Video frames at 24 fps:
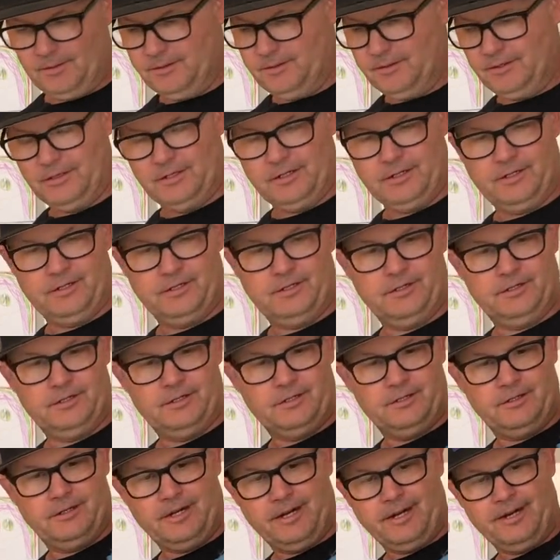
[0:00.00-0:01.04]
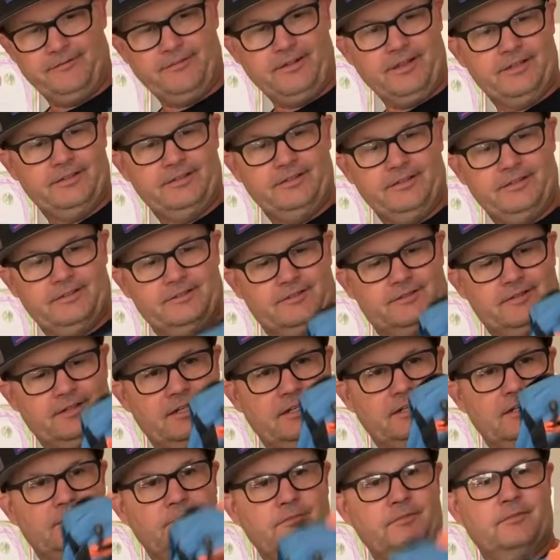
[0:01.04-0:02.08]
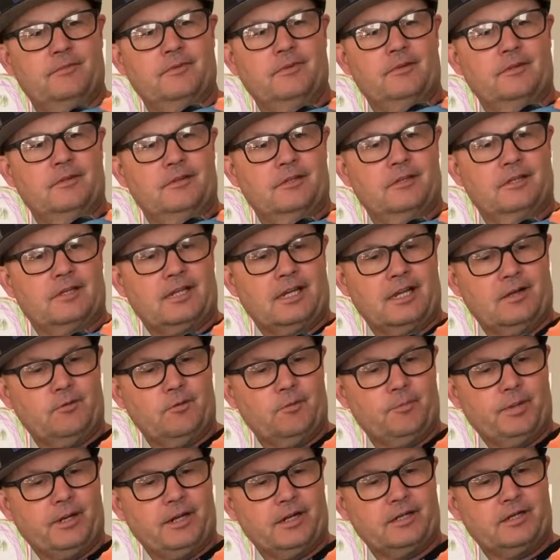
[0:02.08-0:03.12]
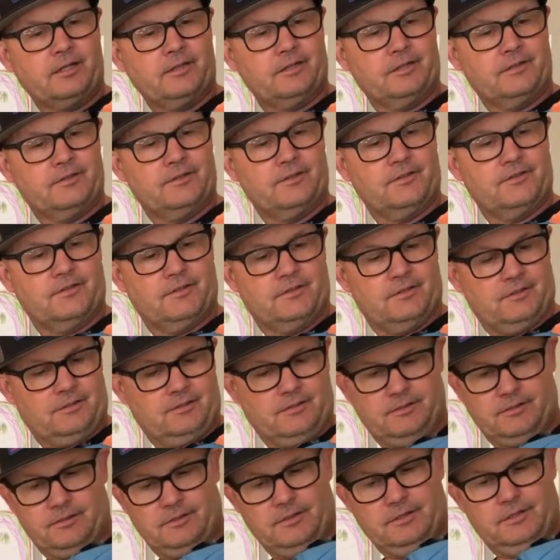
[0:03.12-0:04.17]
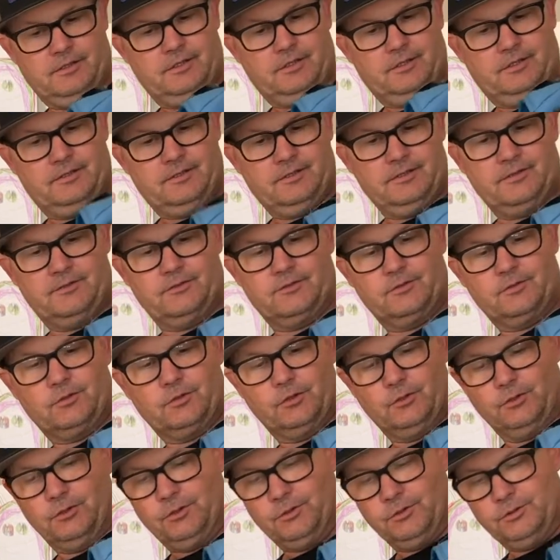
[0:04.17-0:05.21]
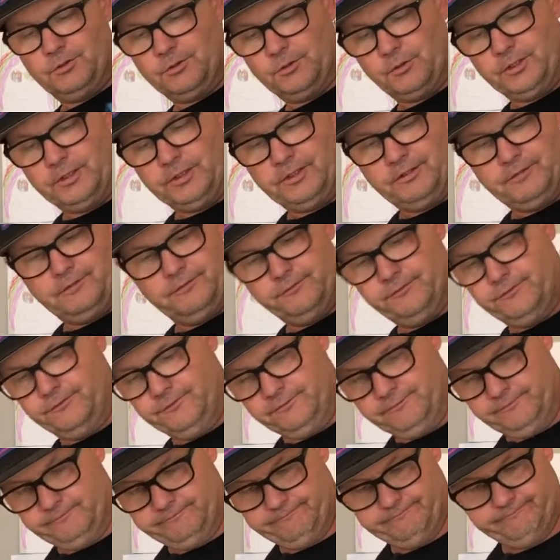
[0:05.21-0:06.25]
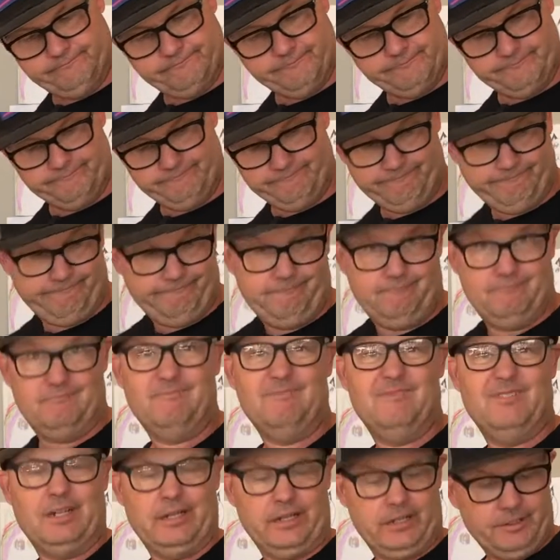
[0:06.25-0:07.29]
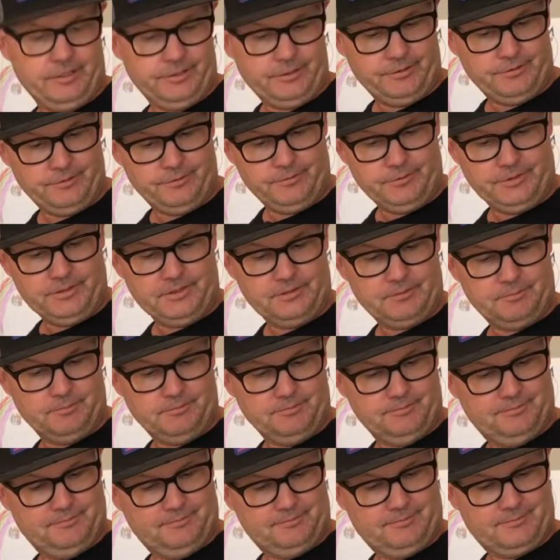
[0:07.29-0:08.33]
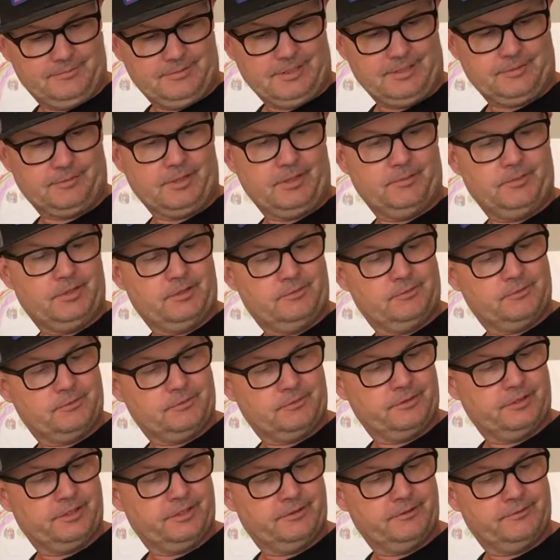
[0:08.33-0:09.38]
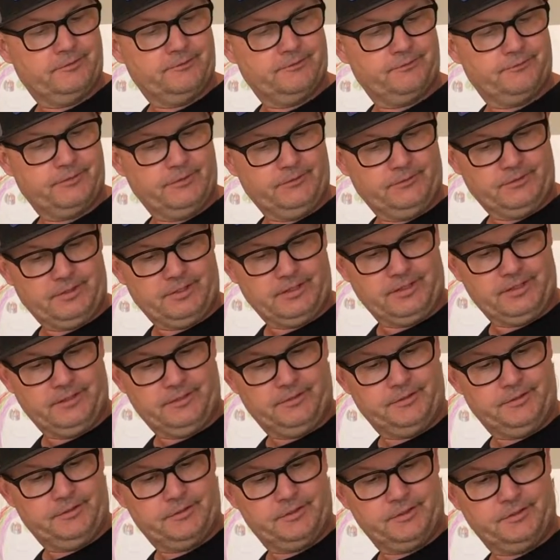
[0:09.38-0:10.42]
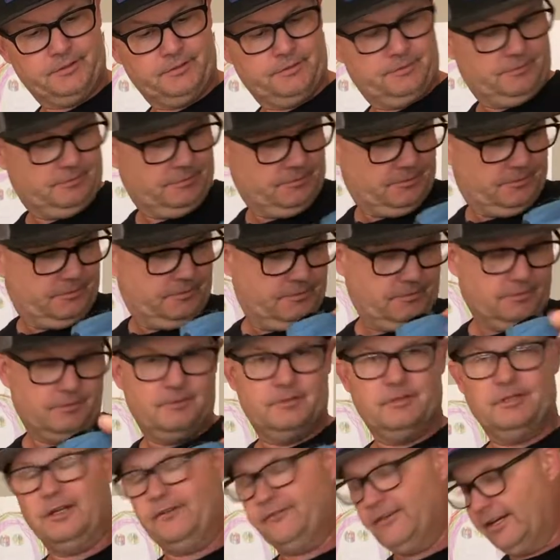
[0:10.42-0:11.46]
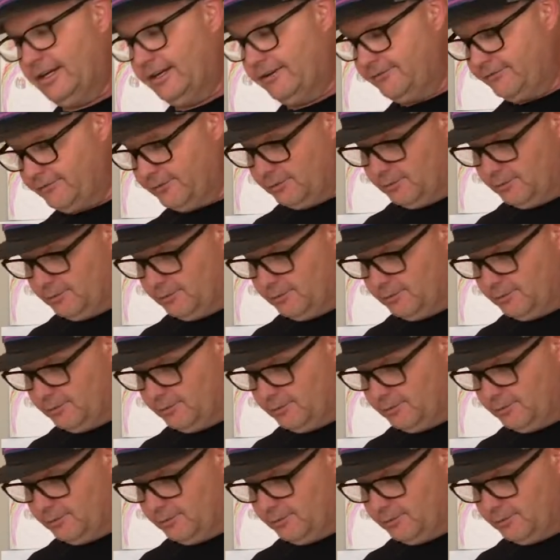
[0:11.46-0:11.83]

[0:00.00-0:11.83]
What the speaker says: And I've had this same Camelbak here, this Tdub 12, I don't know, it's like maybe 2015 or so. I've had it for a